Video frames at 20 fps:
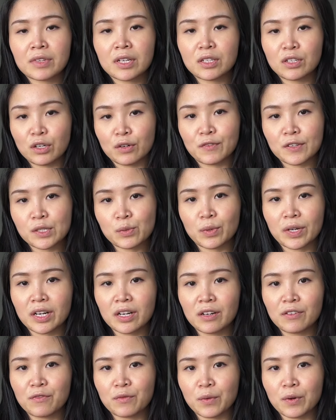Nova
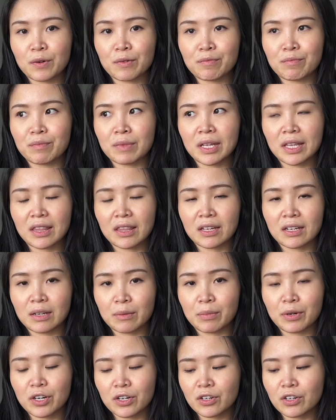sweater from the Knit
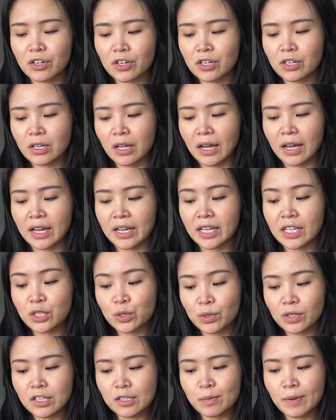Purl girl. I
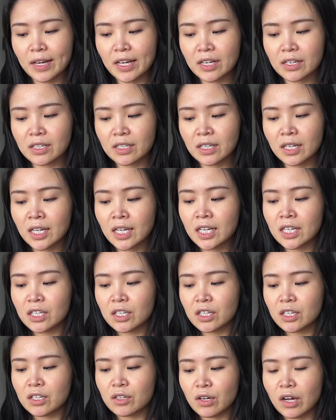enjoyed this pattern.
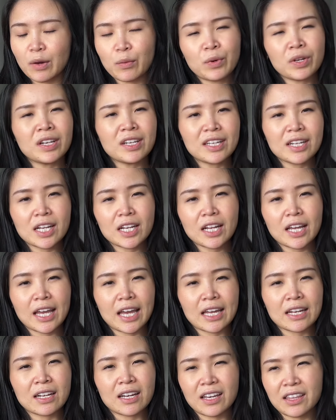I wouldn't knit it
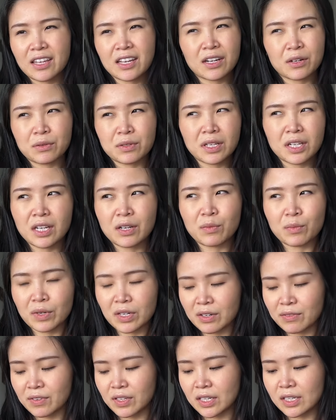again. I think I only need one
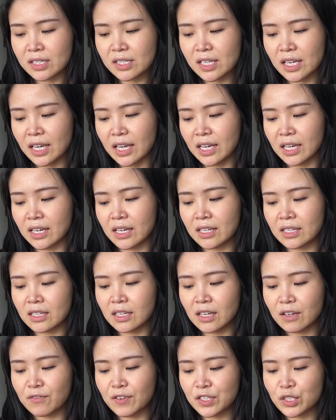of this, and
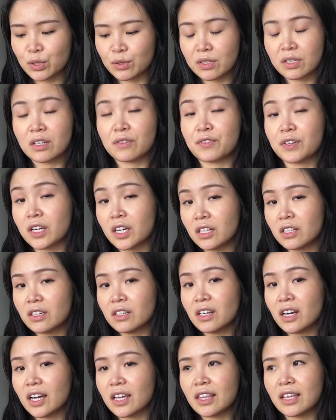if I chose a different color,
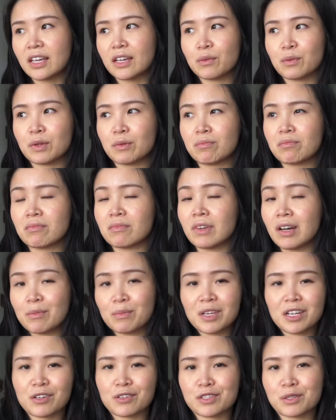I think it would not
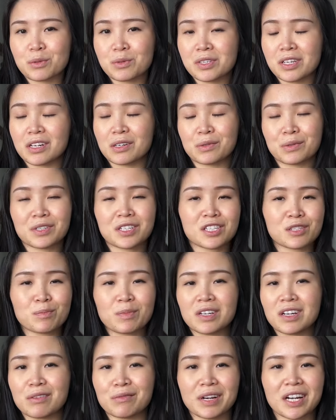be a Christmas sweater. It would just
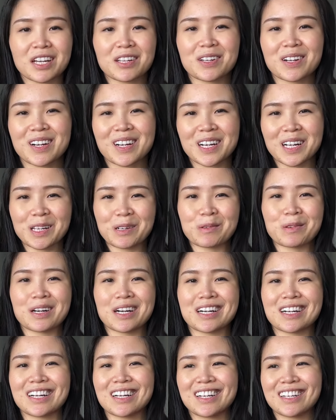be a regular color
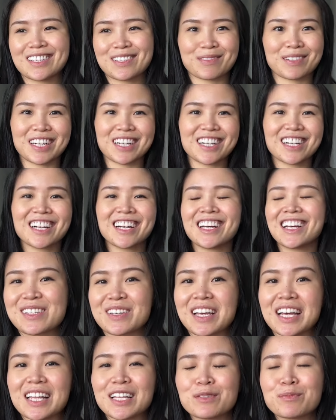work sweater. So
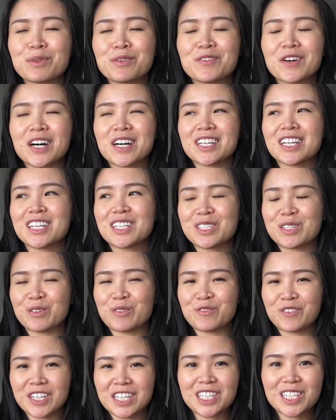yeah, let's move on to
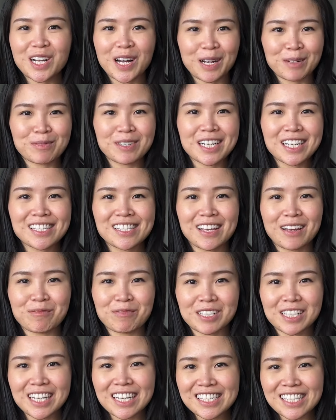finished objects. I'm
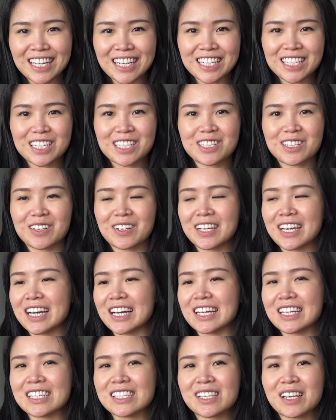really excited to show you
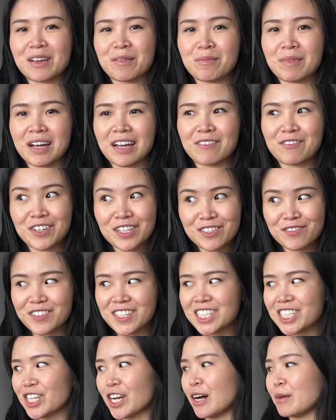guys my first
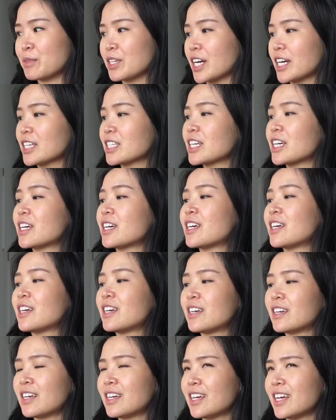finished object.
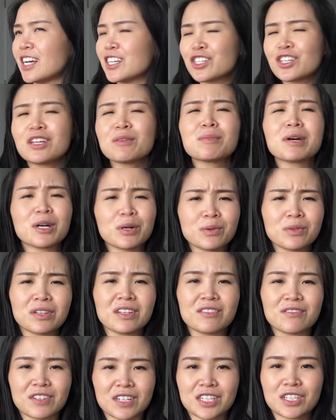Actually, my
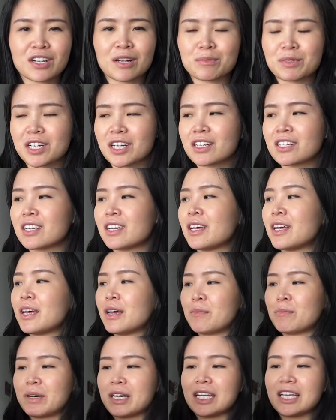only finished object,
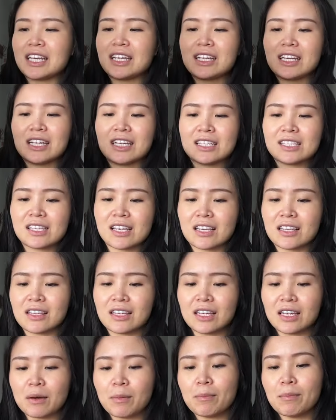but it is
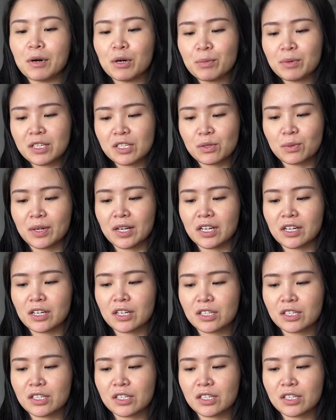the Moby Sweater.